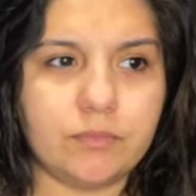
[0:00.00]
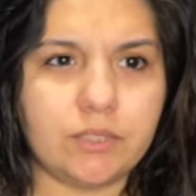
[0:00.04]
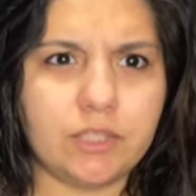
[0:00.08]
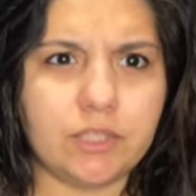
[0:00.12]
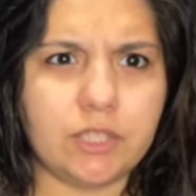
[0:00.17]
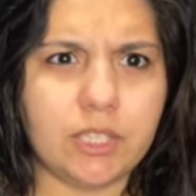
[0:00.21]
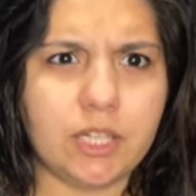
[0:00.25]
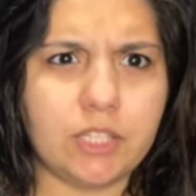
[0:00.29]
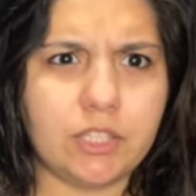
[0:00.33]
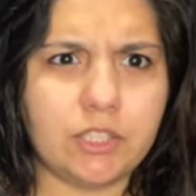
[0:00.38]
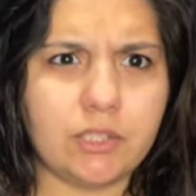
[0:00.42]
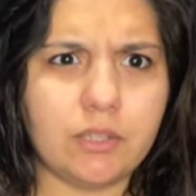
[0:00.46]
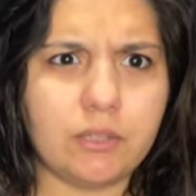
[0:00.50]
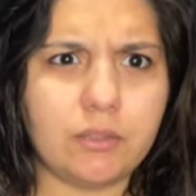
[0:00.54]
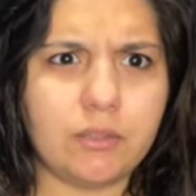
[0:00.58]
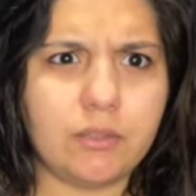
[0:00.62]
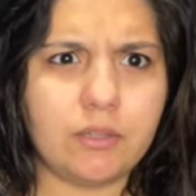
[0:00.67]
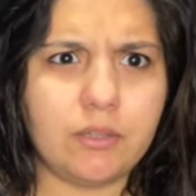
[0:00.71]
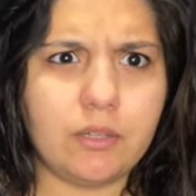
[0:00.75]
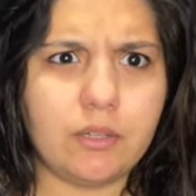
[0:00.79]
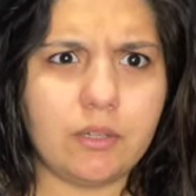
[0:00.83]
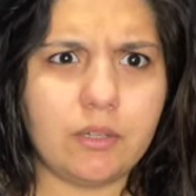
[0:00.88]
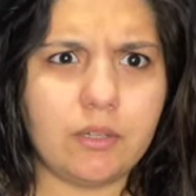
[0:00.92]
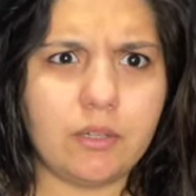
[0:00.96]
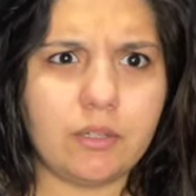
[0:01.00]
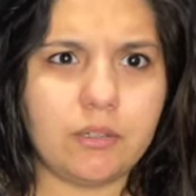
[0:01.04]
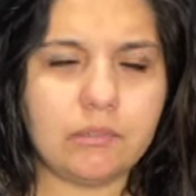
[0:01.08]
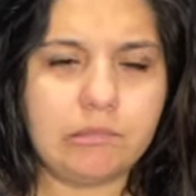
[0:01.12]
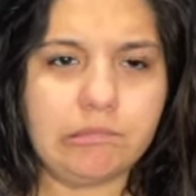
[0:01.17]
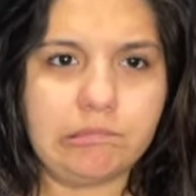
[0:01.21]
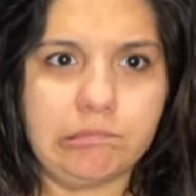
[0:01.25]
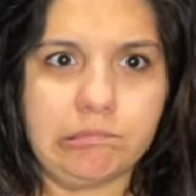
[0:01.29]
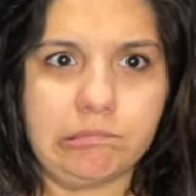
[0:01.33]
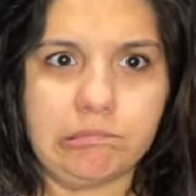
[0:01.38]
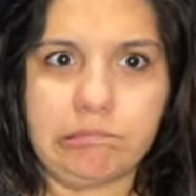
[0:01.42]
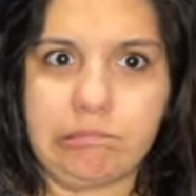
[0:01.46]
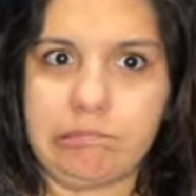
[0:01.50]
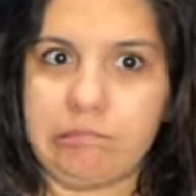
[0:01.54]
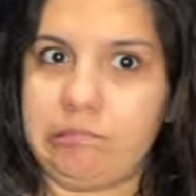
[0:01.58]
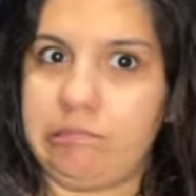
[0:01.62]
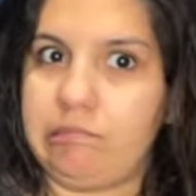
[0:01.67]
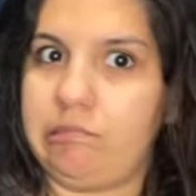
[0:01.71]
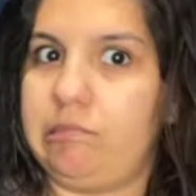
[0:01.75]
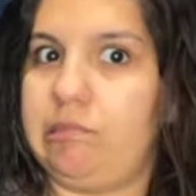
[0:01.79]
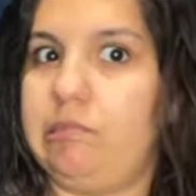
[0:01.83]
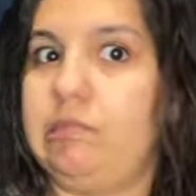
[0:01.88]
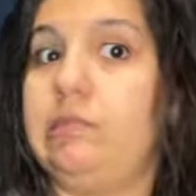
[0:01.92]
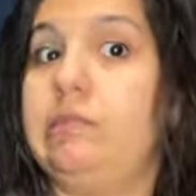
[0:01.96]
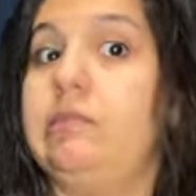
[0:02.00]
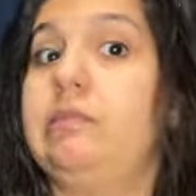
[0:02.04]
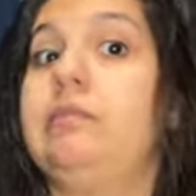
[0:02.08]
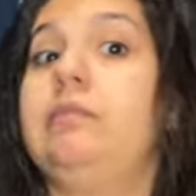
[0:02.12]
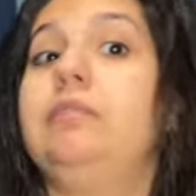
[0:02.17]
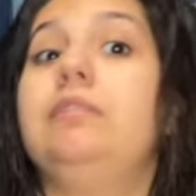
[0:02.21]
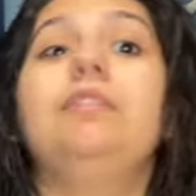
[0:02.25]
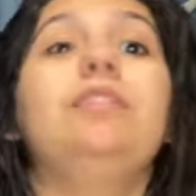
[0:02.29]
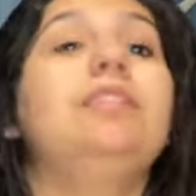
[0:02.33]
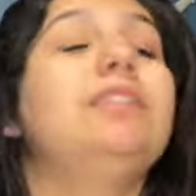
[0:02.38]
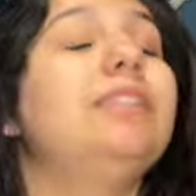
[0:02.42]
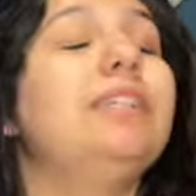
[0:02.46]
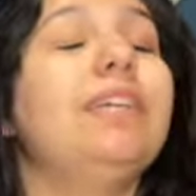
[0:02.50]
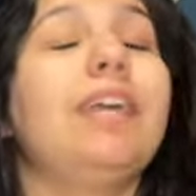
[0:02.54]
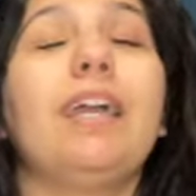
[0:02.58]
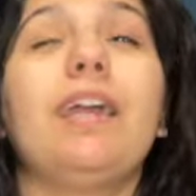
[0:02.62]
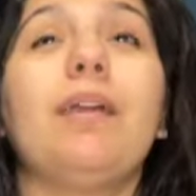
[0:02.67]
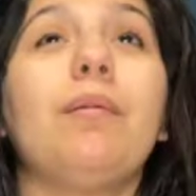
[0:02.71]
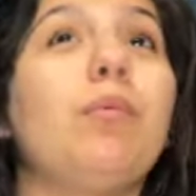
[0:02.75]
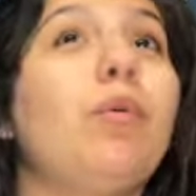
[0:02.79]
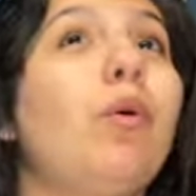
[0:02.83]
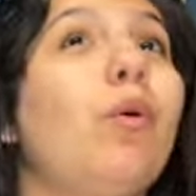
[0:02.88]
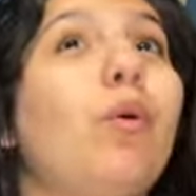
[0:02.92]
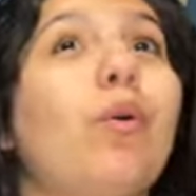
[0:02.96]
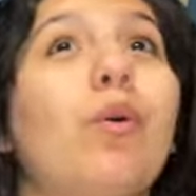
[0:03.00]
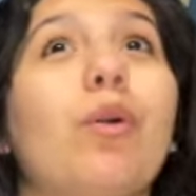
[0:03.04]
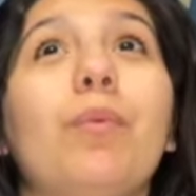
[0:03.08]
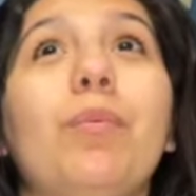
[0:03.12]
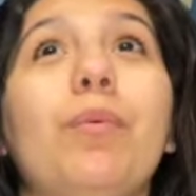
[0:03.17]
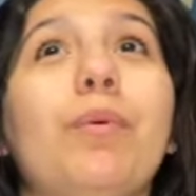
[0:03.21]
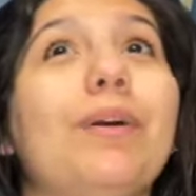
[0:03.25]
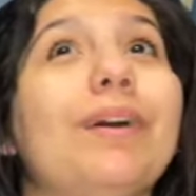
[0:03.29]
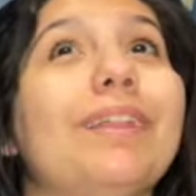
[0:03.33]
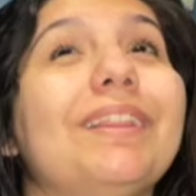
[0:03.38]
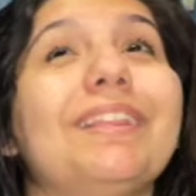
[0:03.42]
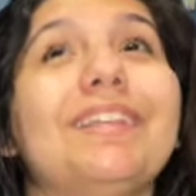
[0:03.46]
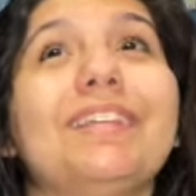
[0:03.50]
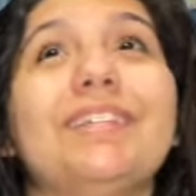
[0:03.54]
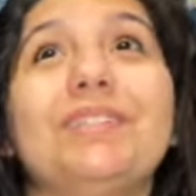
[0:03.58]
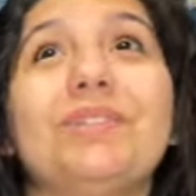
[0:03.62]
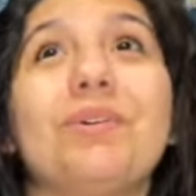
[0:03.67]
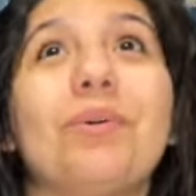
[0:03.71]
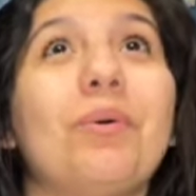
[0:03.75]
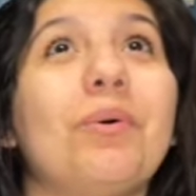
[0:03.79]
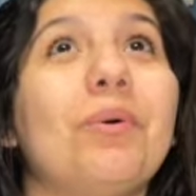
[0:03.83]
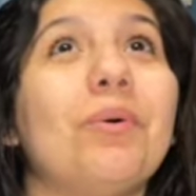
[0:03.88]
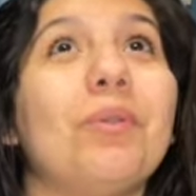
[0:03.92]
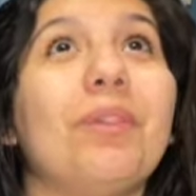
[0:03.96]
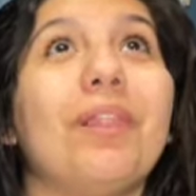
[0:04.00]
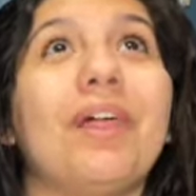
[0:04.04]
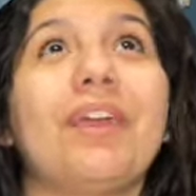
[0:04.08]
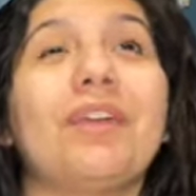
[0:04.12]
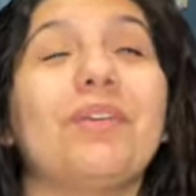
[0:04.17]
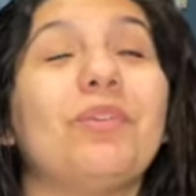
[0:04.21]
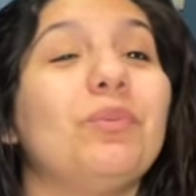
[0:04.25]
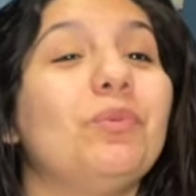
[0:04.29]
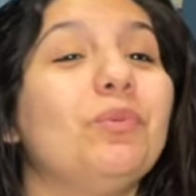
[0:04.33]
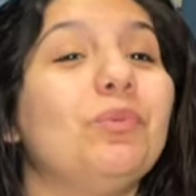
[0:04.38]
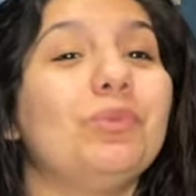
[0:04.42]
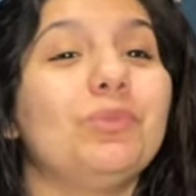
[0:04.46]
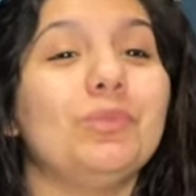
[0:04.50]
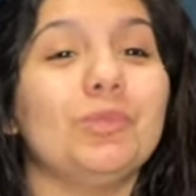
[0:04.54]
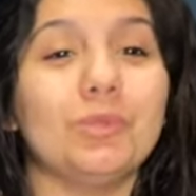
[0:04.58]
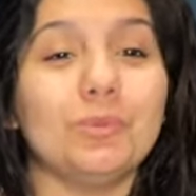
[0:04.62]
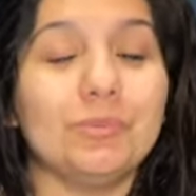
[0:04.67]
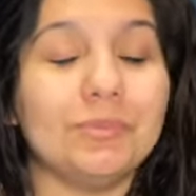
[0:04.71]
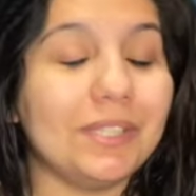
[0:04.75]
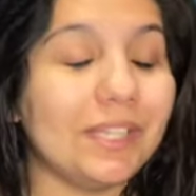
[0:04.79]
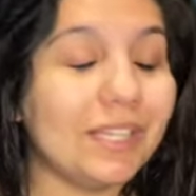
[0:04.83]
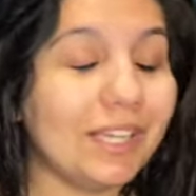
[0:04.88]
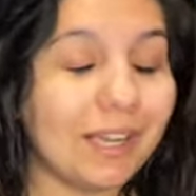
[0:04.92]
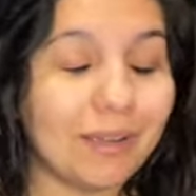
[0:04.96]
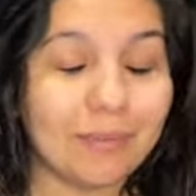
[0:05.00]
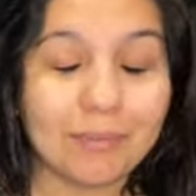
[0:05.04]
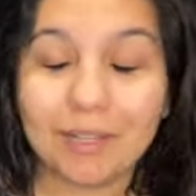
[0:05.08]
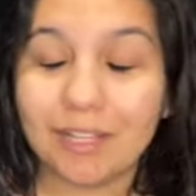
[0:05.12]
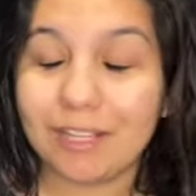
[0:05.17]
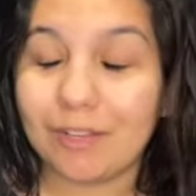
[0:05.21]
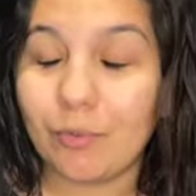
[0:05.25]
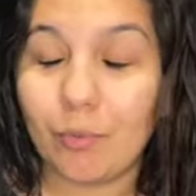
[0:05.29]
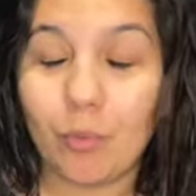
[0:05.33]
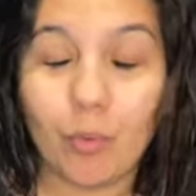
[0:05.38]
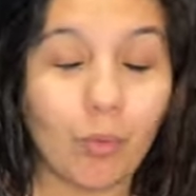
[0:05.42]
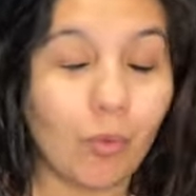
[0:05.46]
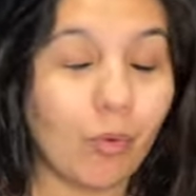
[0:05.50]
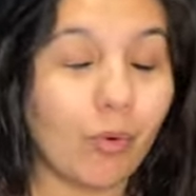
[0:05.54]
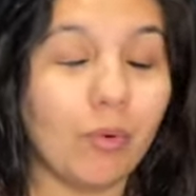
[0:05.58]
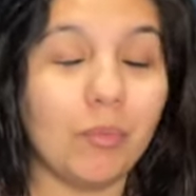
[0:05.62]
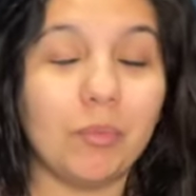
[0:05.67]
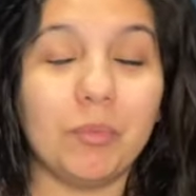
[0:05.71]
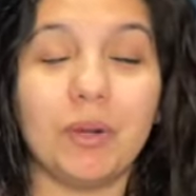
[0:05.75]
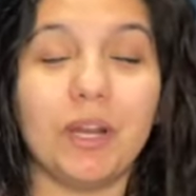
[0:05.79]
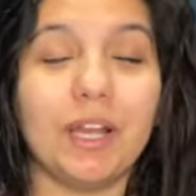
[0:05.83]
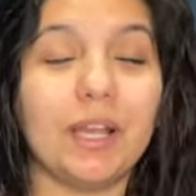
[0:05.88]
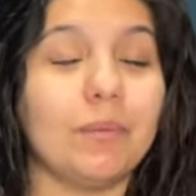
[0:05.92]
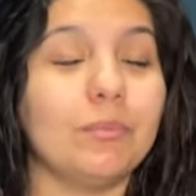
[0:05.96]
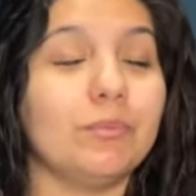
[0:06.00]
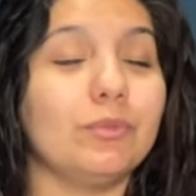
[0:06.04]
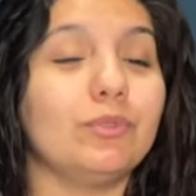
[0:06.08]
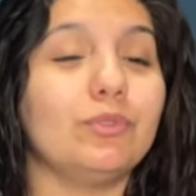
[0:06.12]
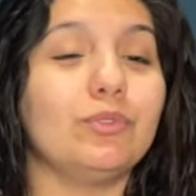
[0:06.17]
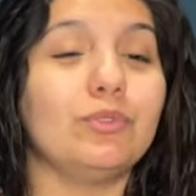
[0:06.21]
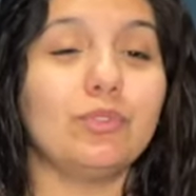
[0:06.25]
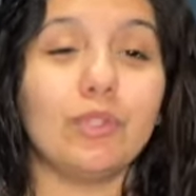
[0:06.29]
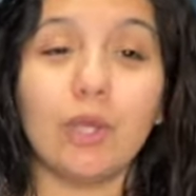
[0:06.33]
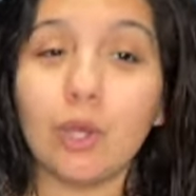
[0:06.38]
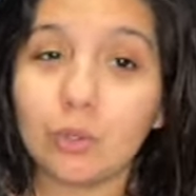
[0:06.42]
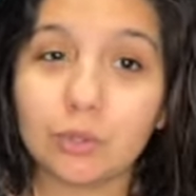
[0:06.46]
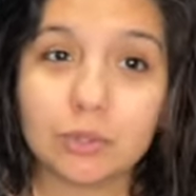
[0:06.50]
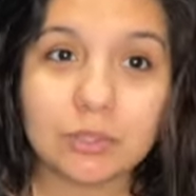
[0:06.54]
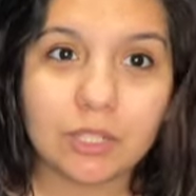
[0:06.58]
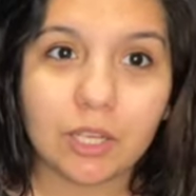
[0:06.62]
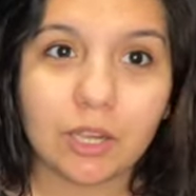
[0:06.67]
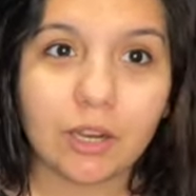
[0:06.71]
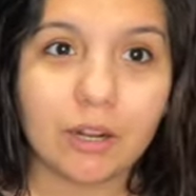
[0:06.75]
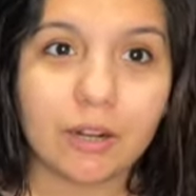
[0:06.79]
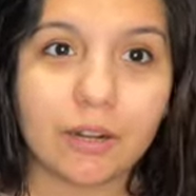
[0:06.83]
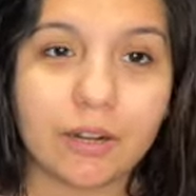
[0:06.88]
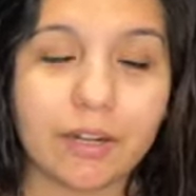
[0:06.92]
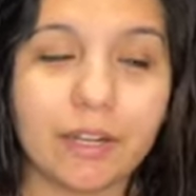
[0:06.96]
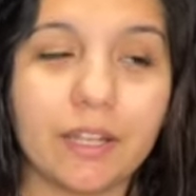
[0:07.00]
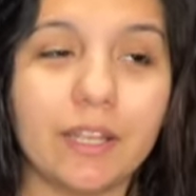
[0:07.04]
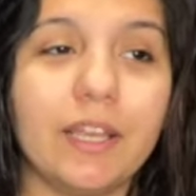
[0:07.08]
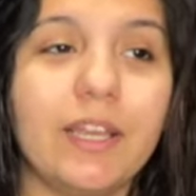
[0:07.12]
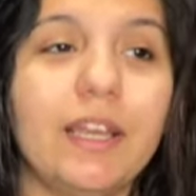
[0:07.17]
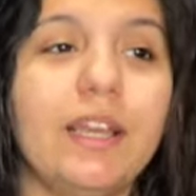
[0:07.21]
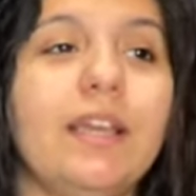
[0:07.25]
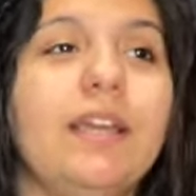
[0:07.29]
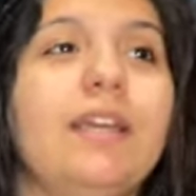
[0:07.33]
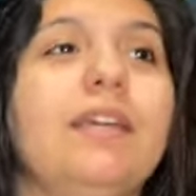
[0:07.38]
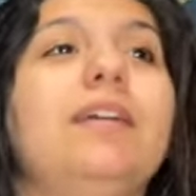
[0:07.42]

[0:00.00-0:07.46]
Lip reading: I show y'all? See, I am horrible at this whole like YouTube thing. I'm like horrible. I am so sorry.